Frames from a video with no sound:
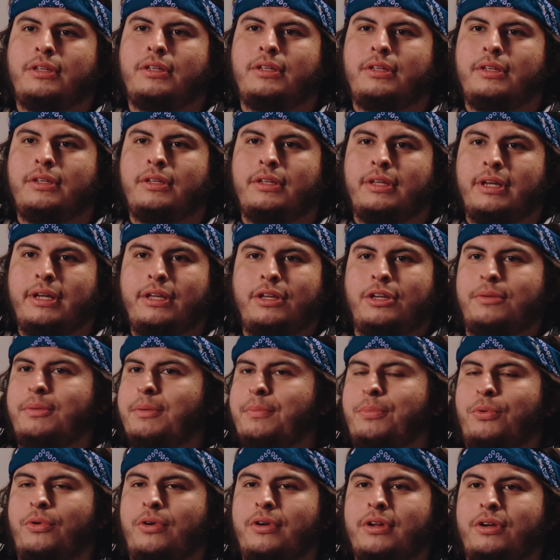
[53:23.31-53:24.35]
Yeah, you
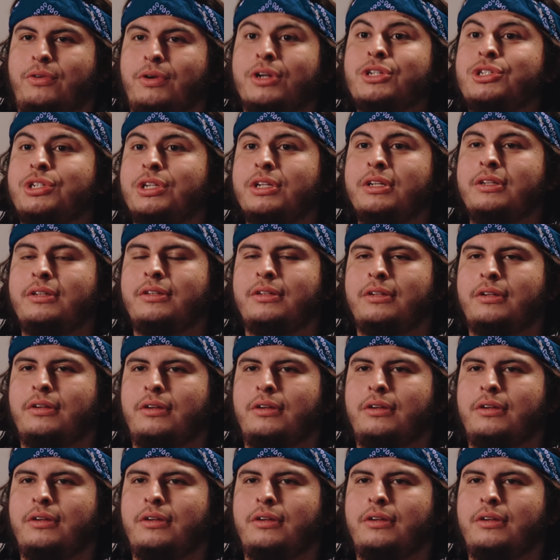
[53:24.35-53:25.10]
can be born a Christian.